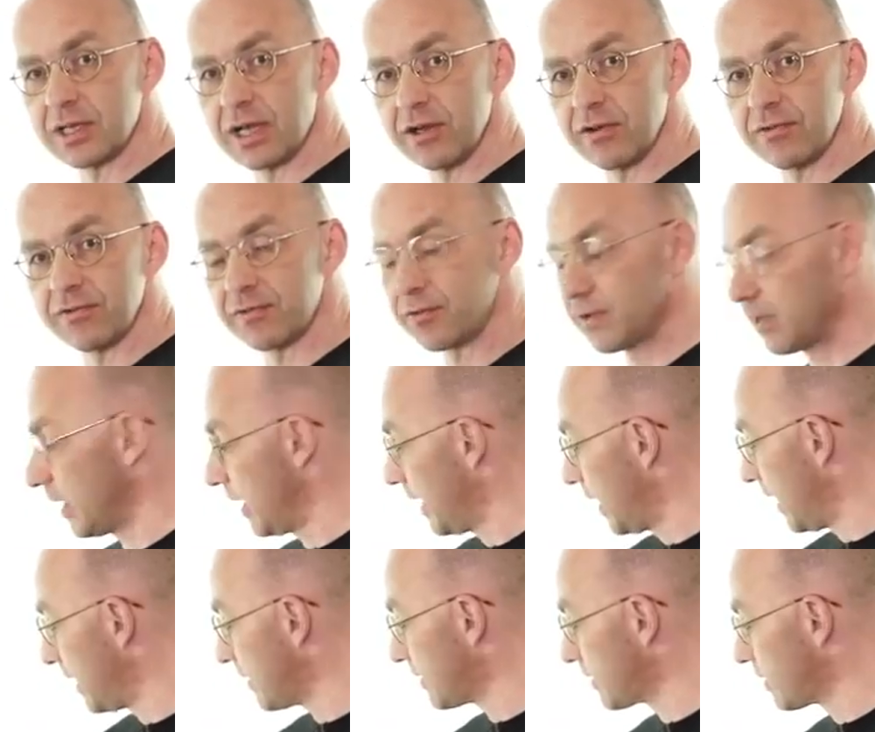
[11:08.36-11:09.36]
It kind of
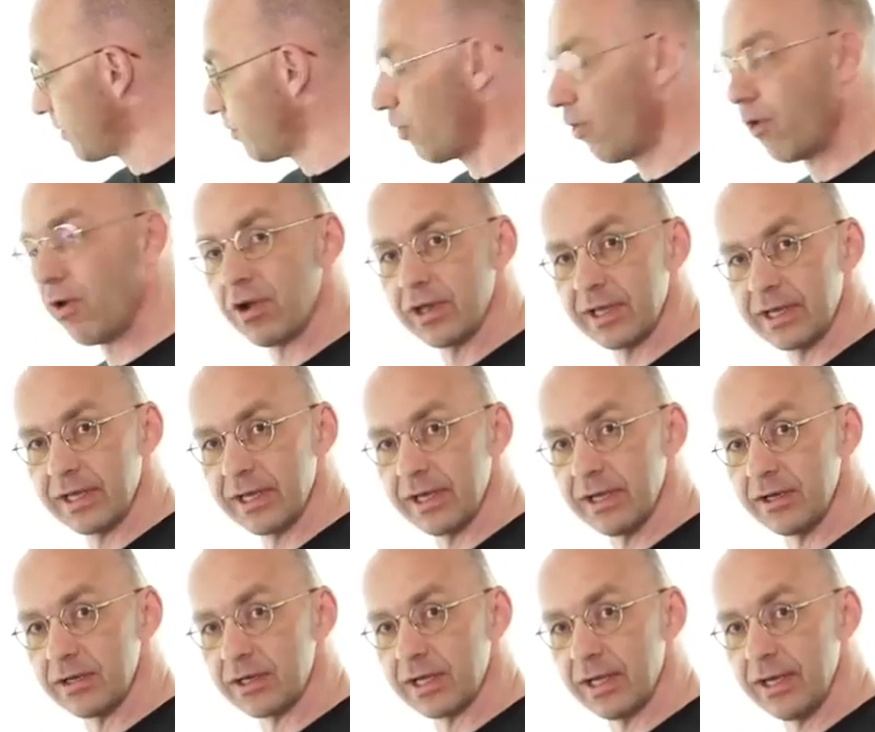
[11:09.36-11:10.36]
hits the wall
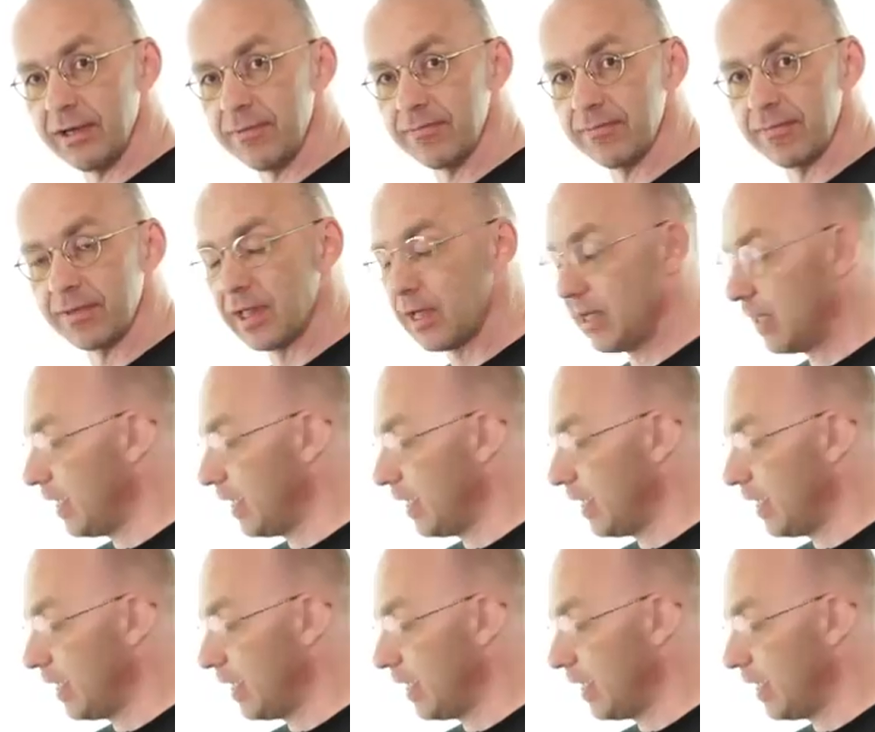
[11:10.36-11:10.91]
here, okay?